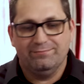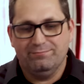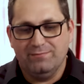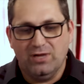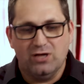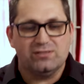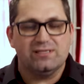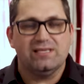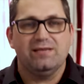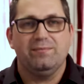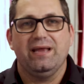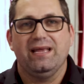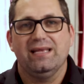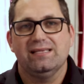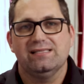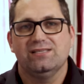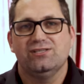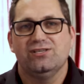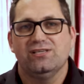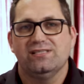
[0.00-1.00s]
mostly
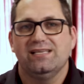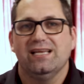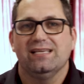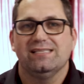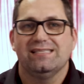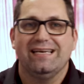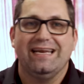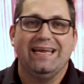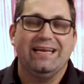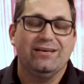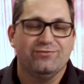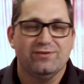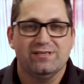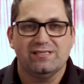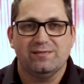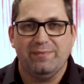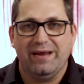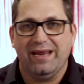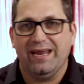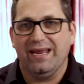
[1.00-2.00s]
because it just doesn't
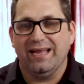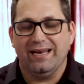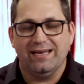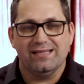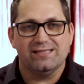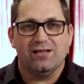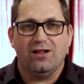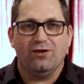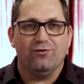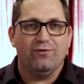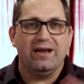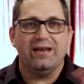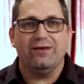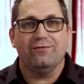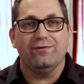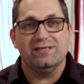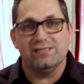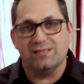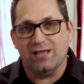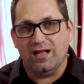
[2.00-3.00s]
interest me and it's already
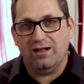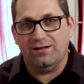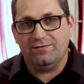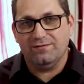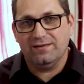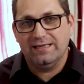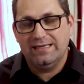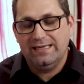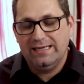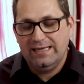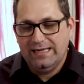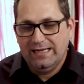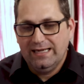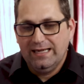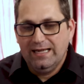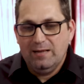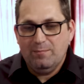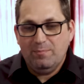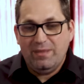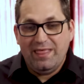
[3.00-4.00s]
resolved.
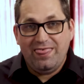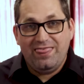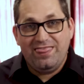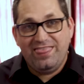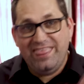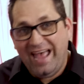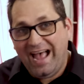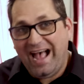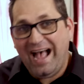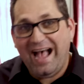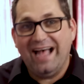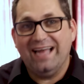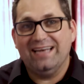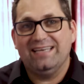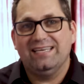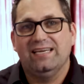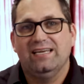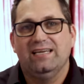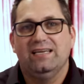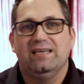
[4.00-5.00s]
But
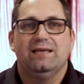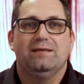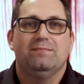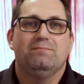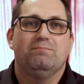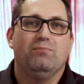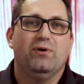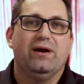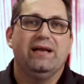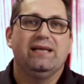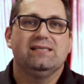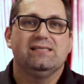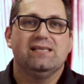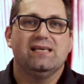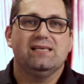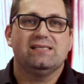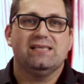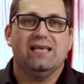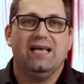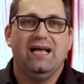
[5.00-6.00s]
that brings
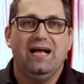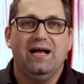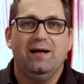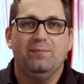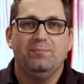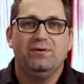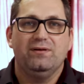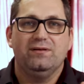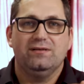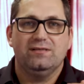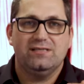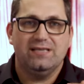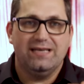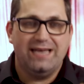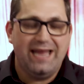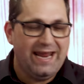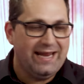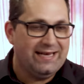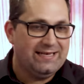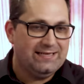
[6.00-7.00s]
us up to
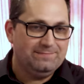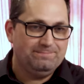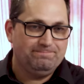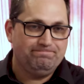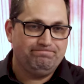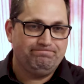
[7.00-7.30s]
date.